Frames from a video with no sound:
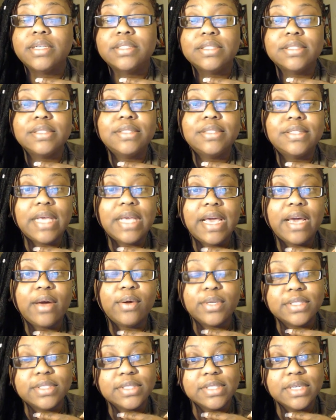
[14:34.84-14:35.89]
it doesn't
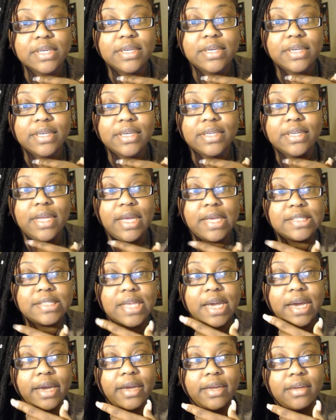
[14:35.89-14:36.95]
sound as good
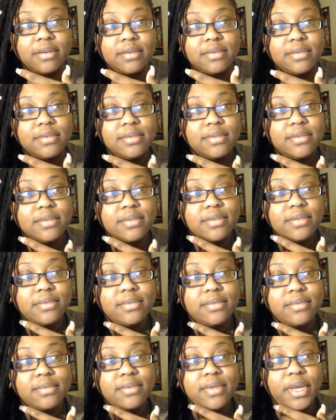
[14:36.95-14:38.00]
as I
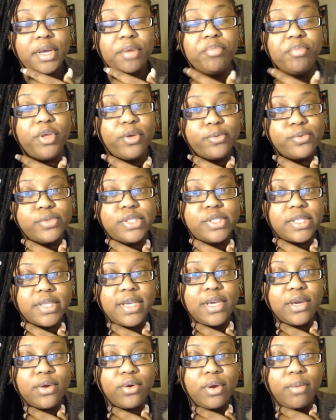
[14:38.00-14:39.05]
am
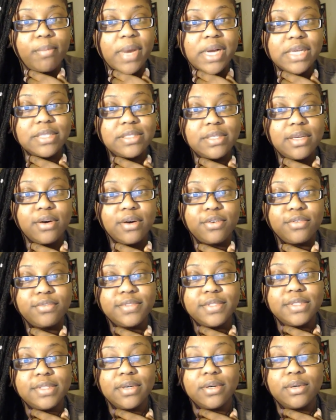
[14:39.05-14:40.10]
used to hearing
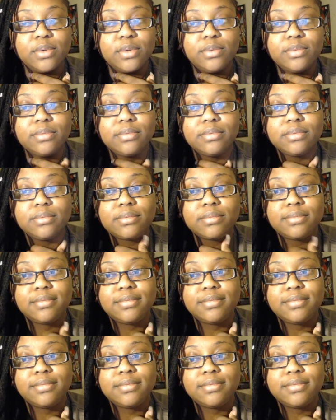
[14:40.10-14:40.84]
myself. So